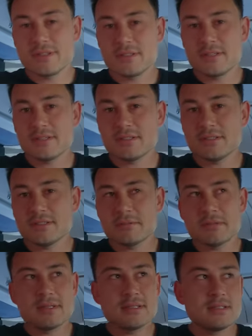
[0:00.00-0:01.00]
characters,
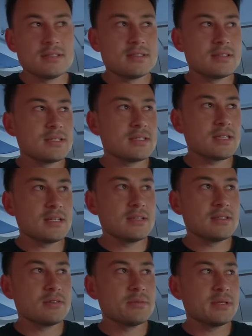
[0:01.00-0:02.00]
man. And it's just like a
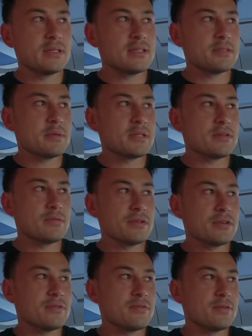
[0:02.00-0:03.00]
little bit, especially when
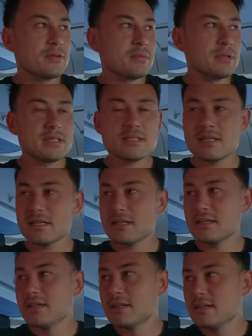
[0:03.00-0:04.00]
you're in a foreign place like
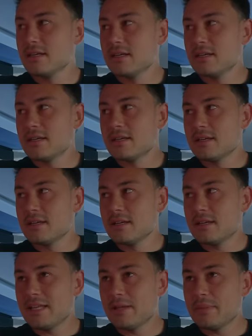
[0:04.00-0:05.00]

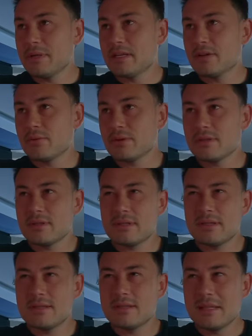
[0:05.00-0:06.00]
Albania where
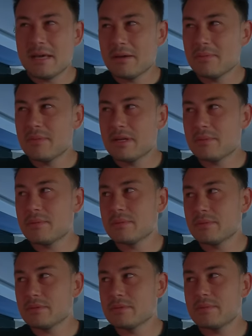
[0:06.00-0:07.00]
not many
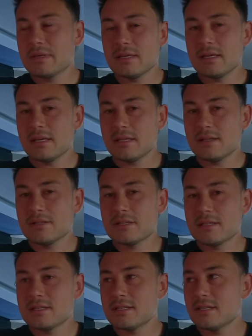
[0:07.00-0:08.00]
people speak English,
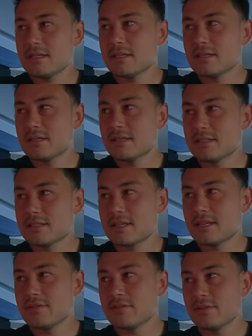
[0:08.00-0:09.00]
I'd say. It's
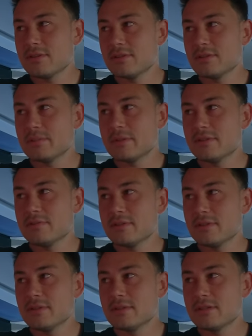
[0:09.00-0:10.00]
kind of a little bit of
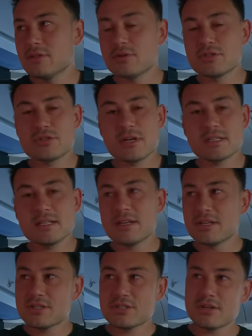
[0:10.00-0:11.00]
a... You always track down,
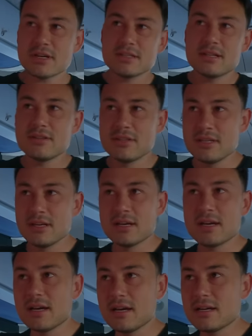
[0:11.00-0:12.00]
I just track down the young
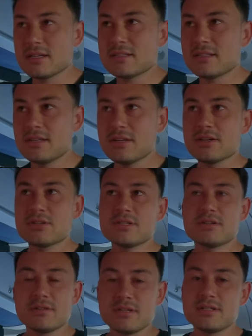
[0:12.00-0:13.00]
guy because the younger
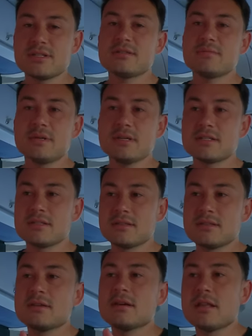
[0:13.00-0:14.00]
generation speaks
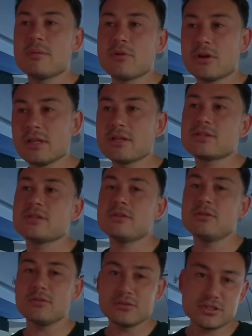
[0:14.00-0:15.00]
a lot more English and
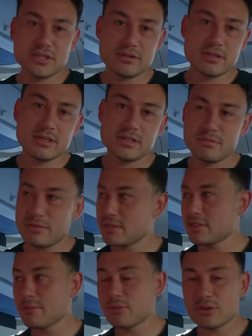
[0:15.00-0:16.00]
the older generation
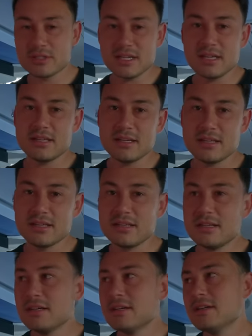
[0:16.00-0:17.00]
speaks a lot more Italian.
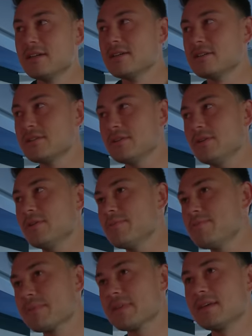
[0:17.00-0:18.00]
So
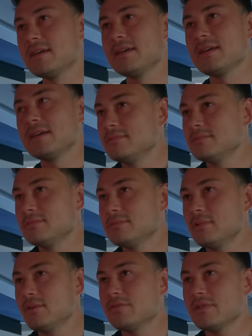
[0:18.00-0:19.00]

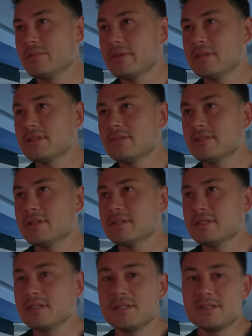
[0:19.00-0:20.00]
hopefully we get to our
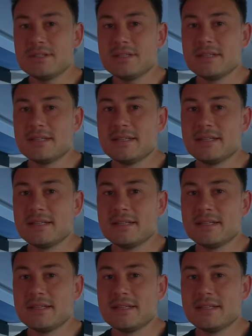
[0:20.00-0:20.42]
destination.